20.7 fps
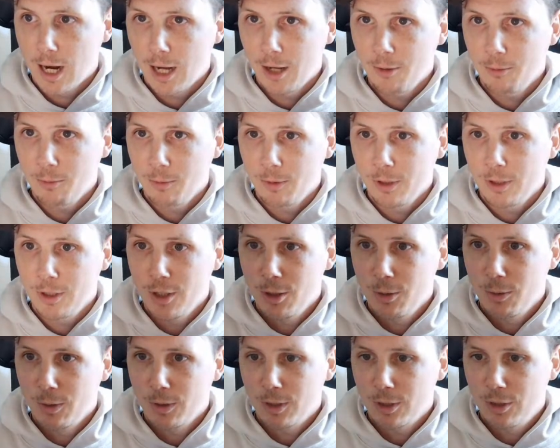don't really know
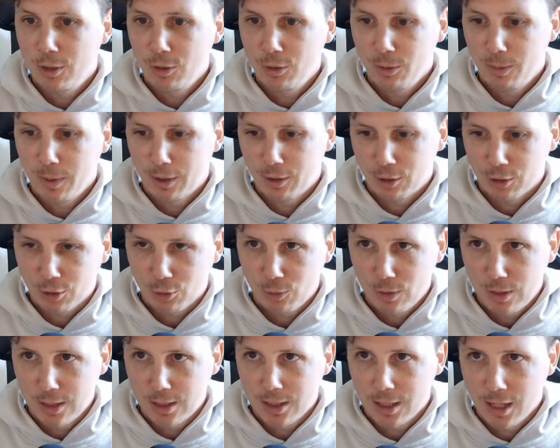what to do about the
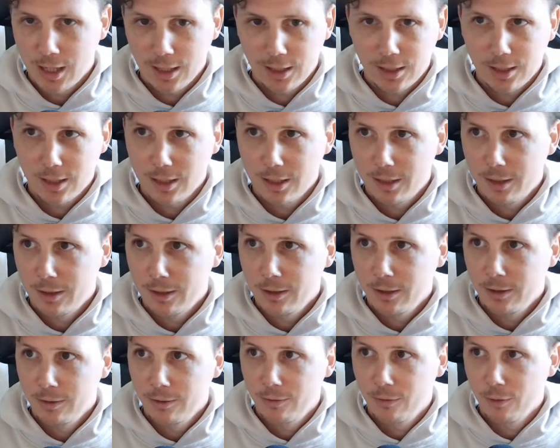screen size
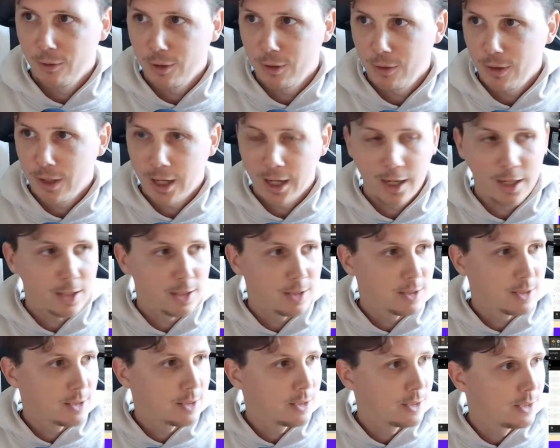here for you
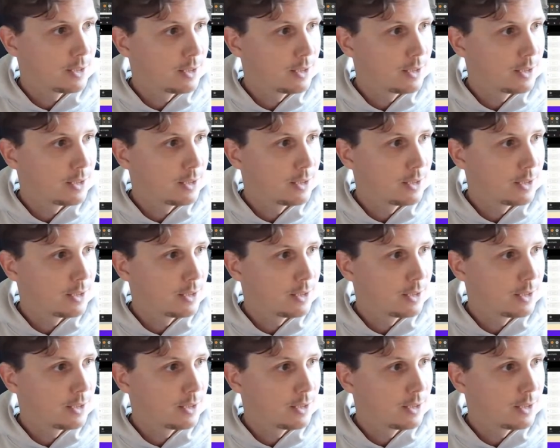guys.